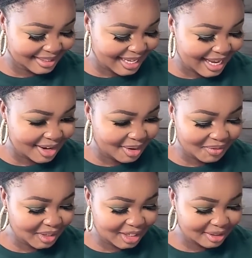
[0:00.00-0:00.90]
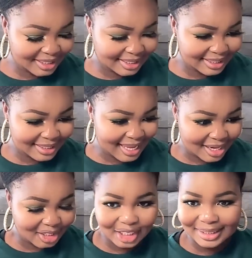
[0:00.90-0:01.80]
how have I not seen a
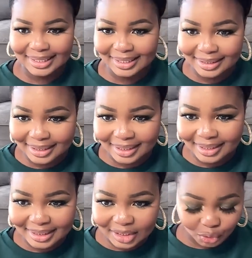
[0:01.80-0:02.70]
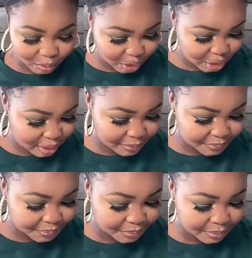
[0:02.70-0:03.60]
scandalous situation?
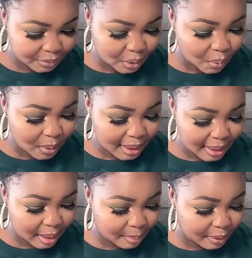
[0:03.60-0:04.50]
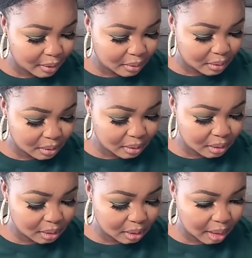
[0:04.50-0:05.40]
What happened to
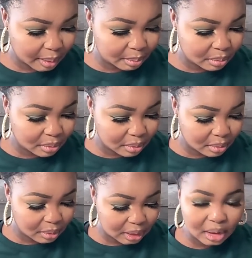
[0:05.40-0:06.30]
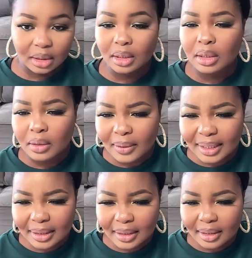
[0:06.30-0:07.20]
scam? What?